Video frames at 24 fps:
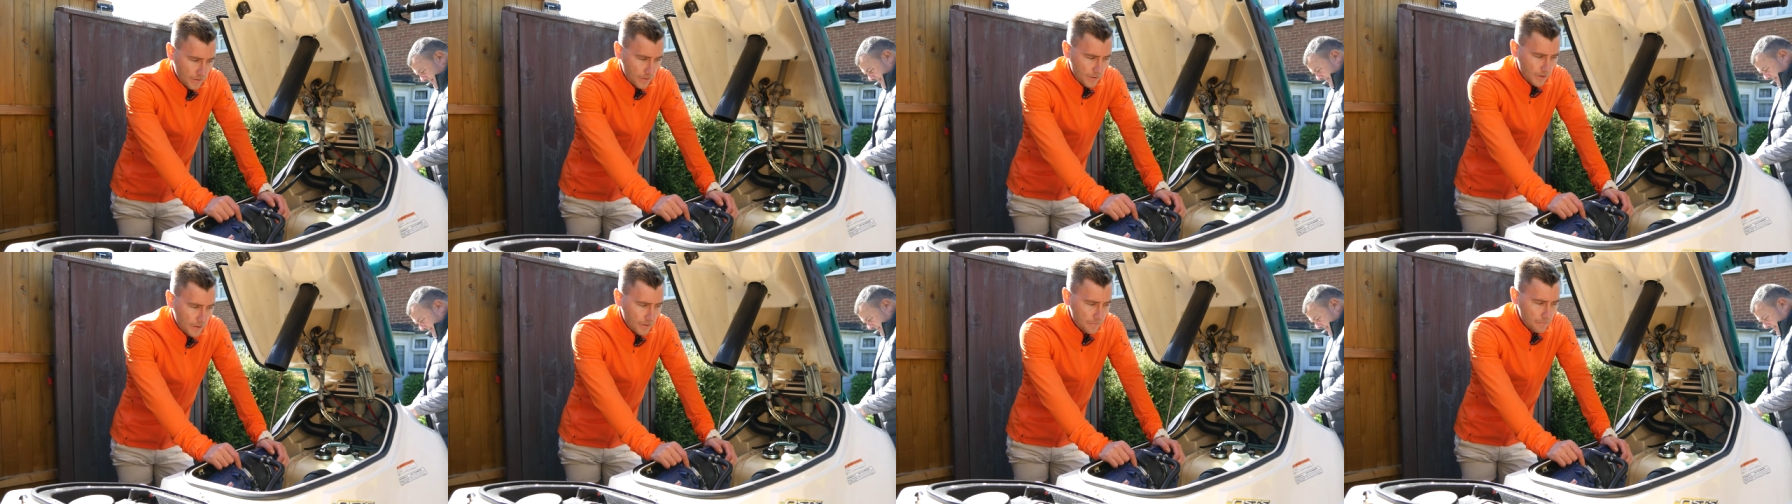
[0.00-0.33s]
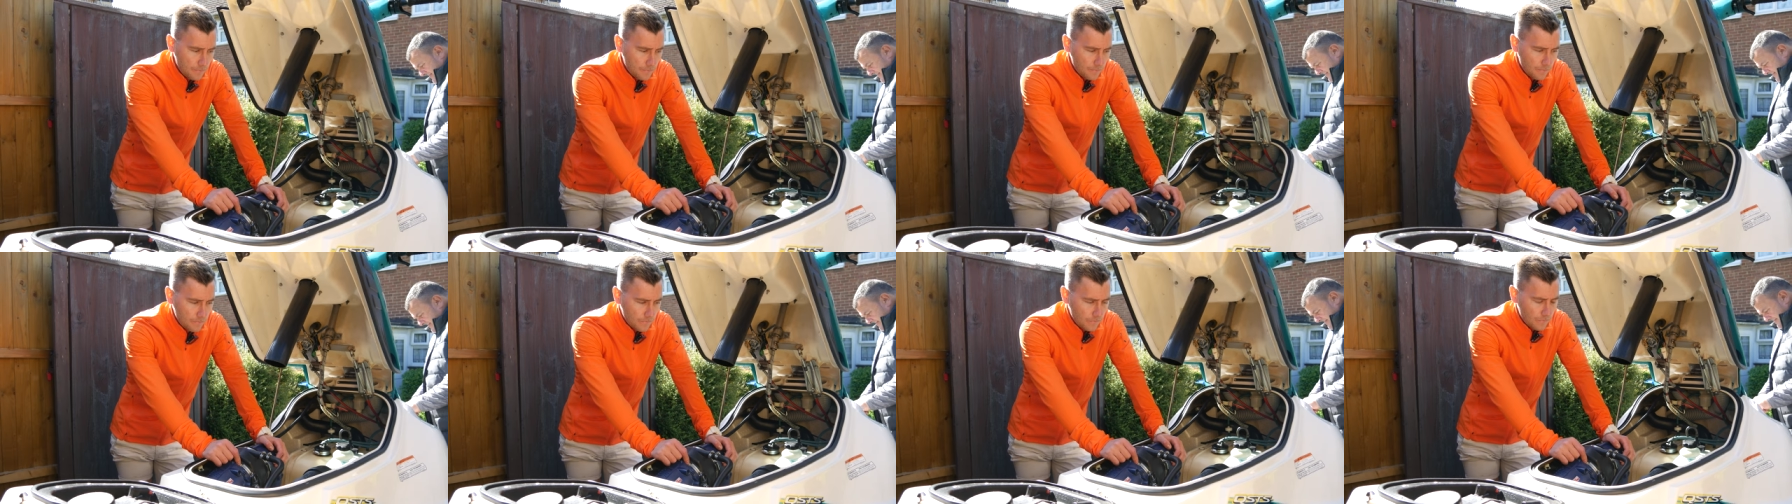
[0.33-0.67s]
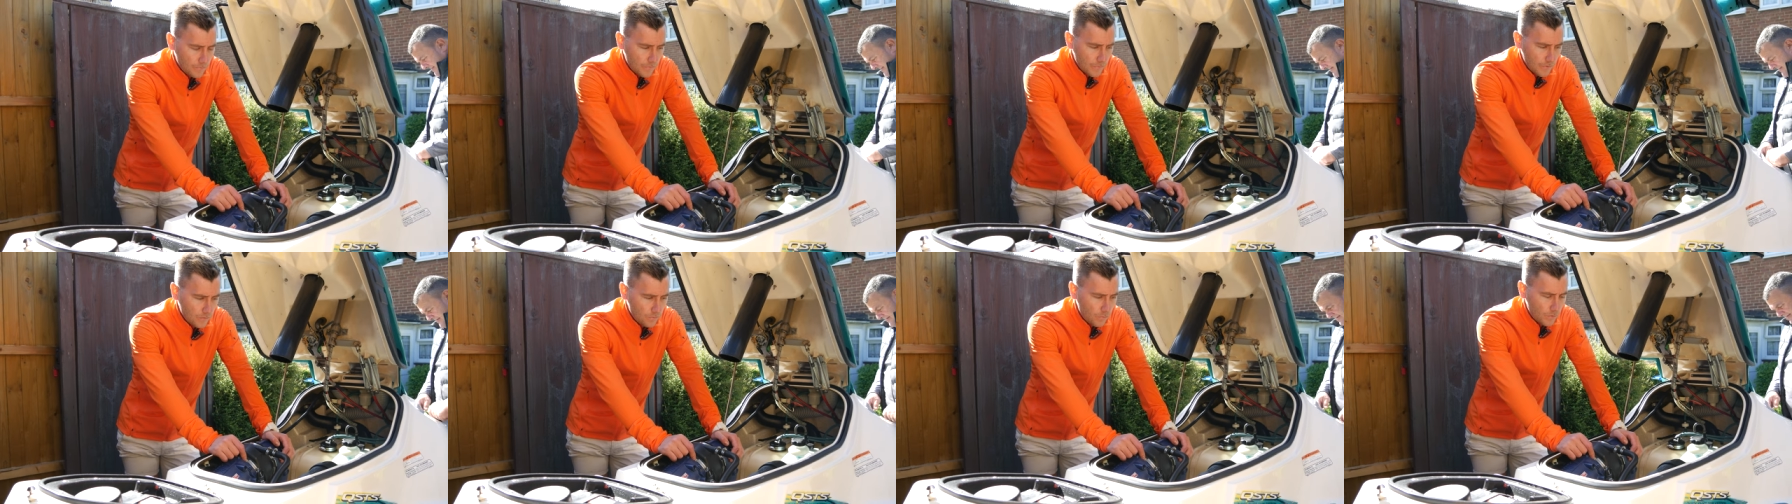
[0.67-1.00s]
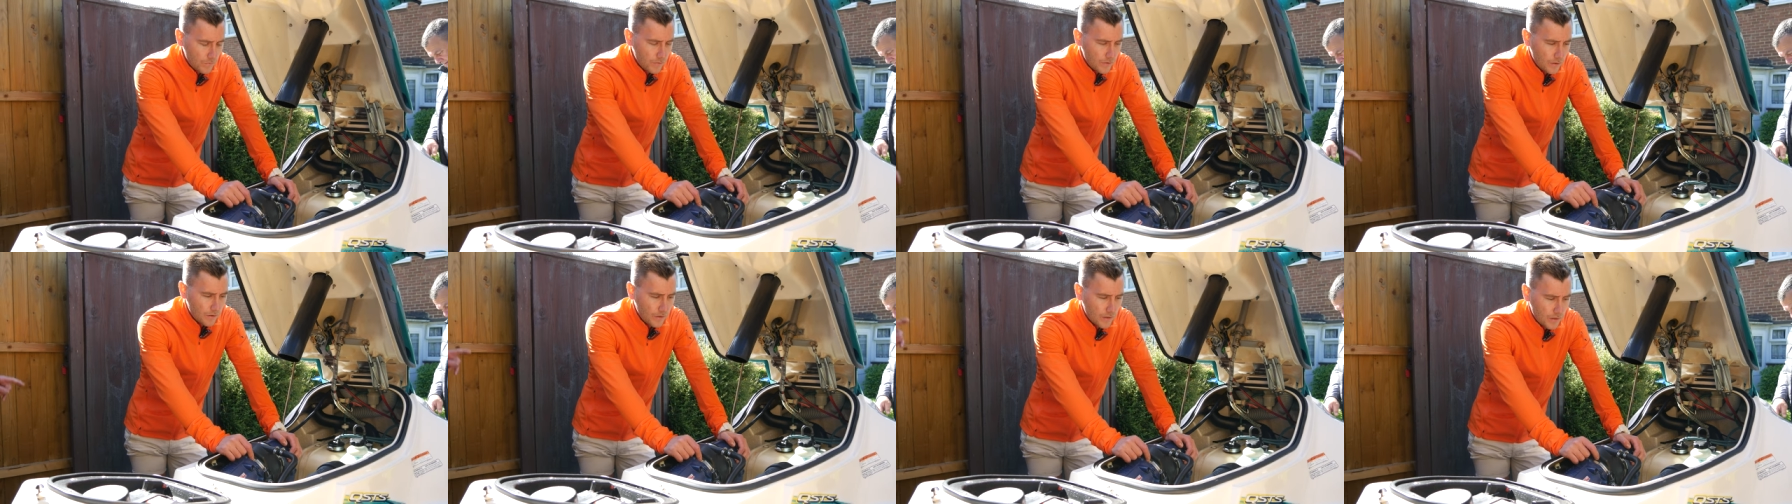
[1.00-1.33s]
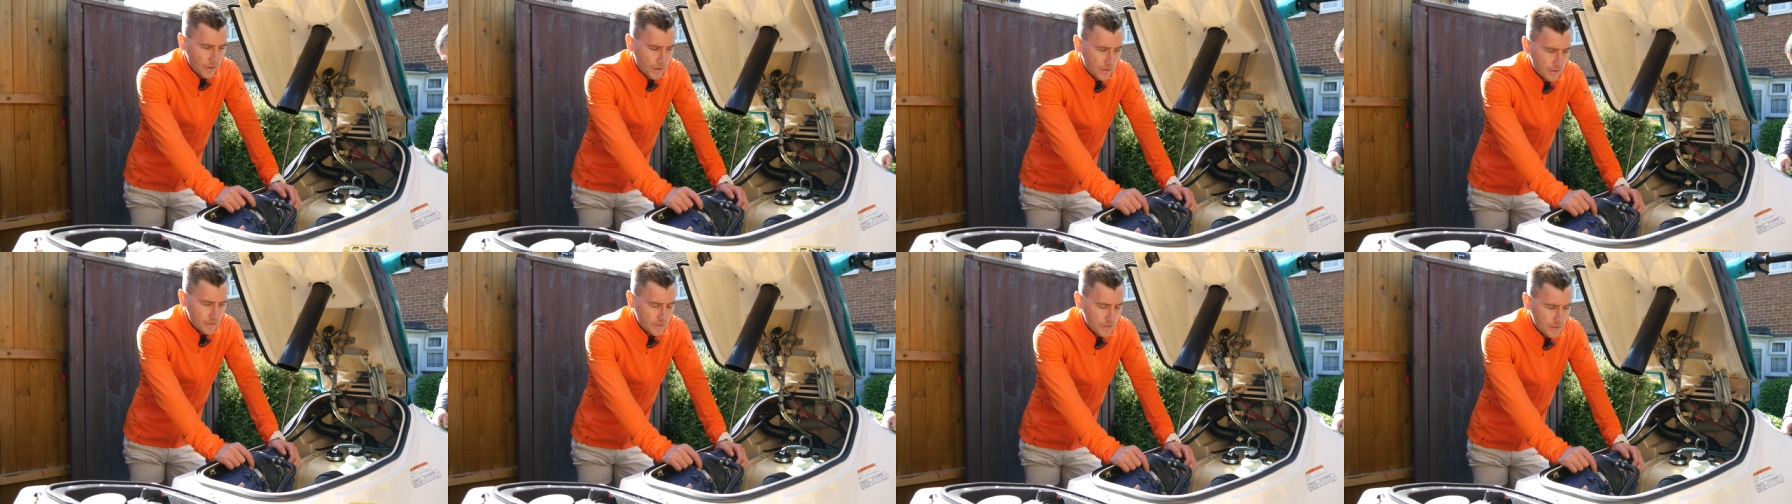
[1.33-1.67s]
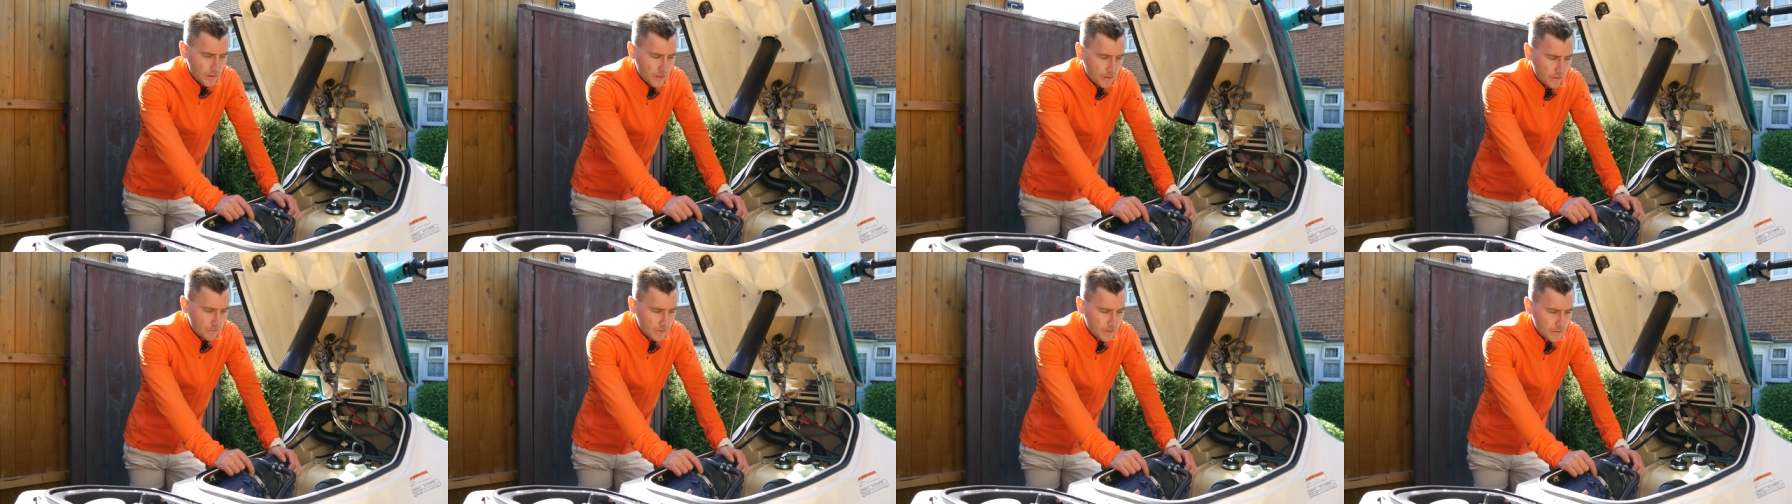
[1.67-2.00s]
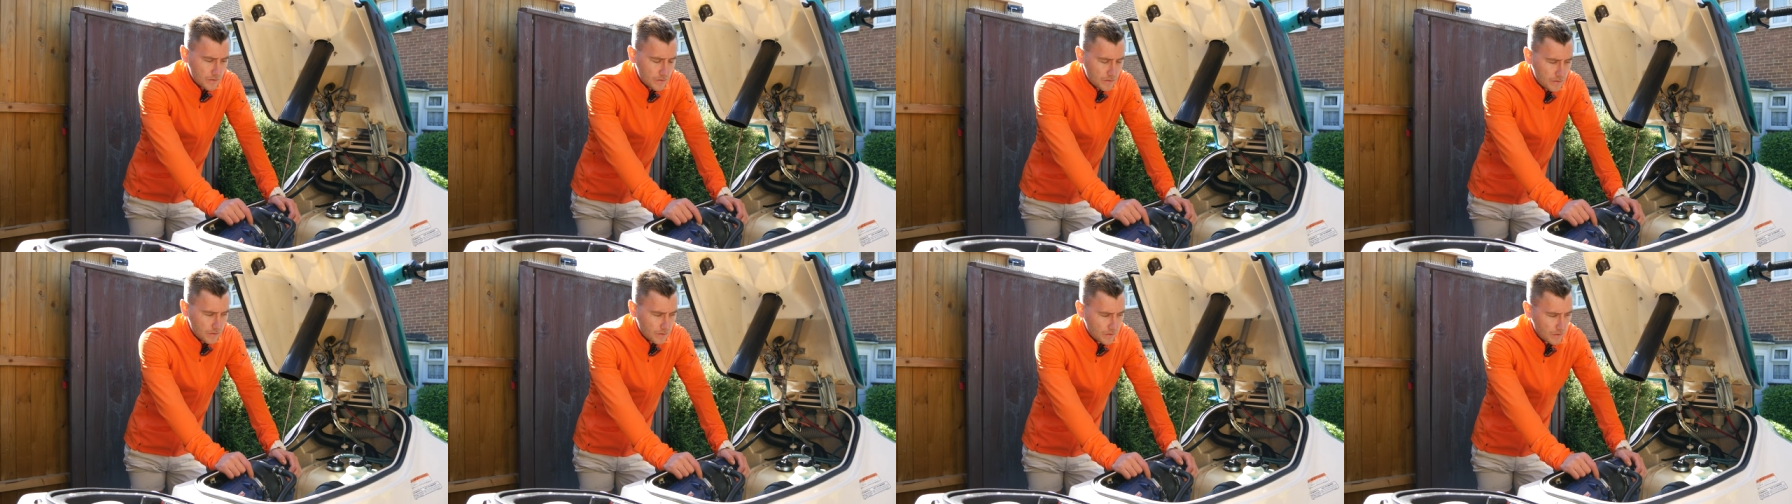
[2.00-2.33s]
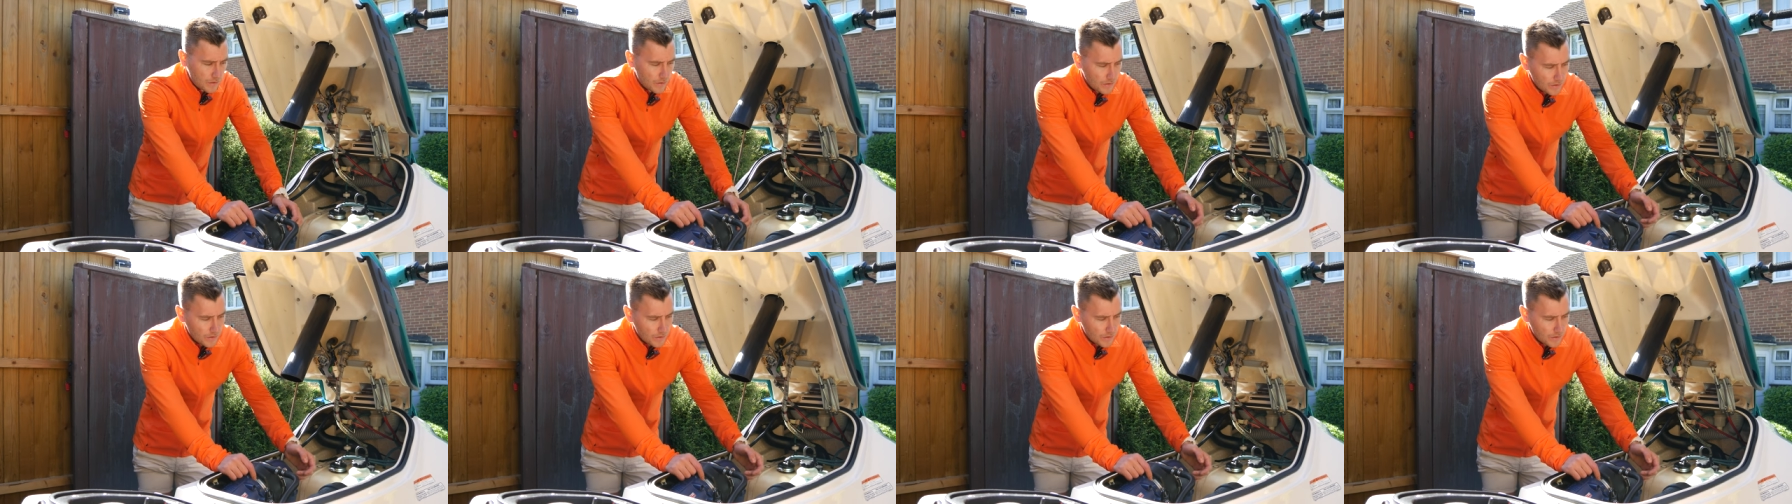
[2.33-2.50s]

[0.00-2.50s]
time. One thing I can't tell is,